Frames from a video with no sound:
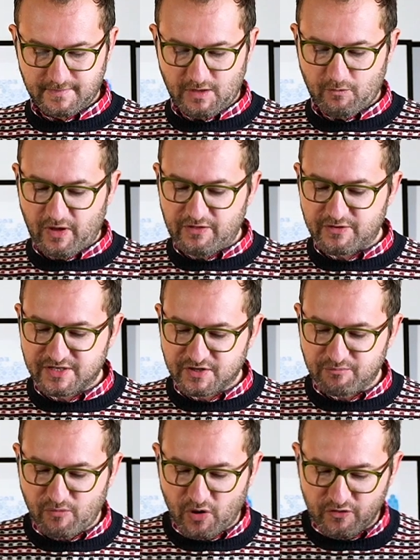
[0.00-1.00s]
Whether it's the
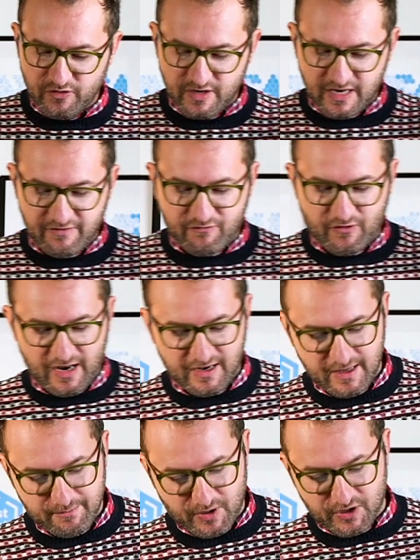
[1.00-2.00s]
moderately
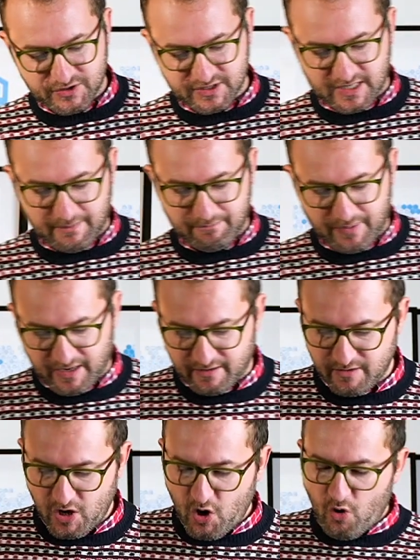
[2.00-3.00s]
friendly Persian
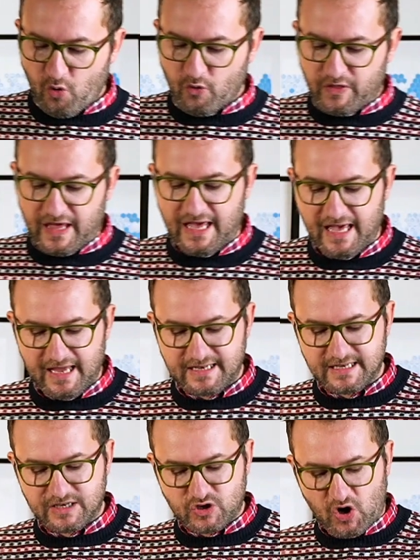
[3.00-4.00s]
Empire or the
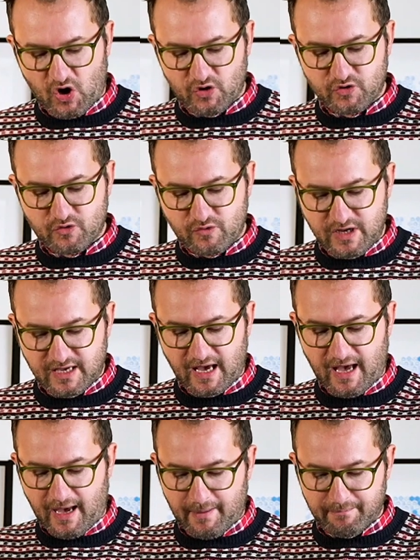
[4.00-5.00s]
hating God Greek
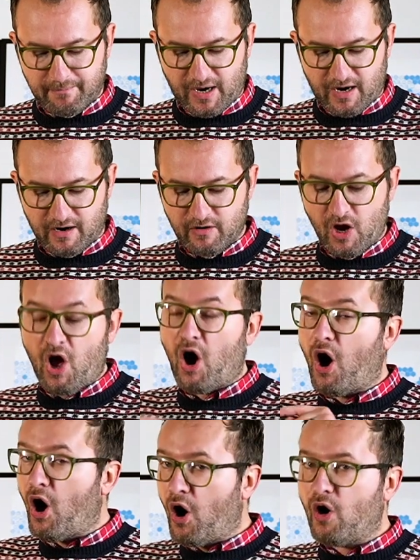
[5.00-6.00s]
Empire,
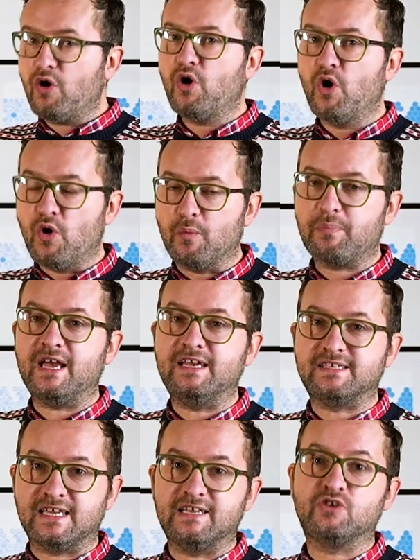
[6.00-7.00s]
our hope
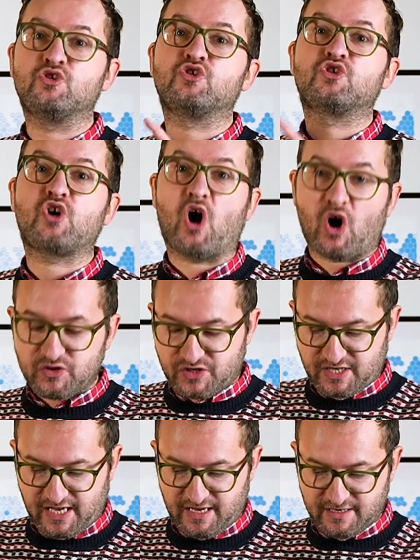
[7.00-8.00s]
is in God's
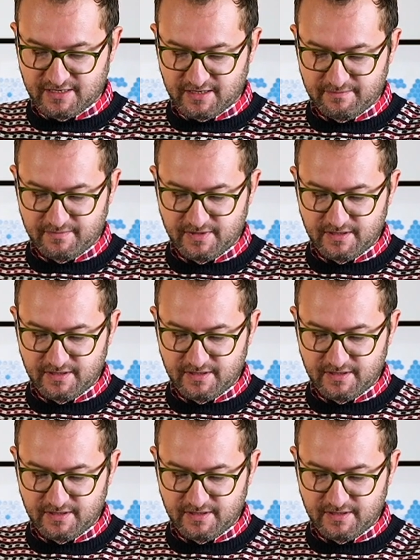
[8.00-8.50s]
kingdom.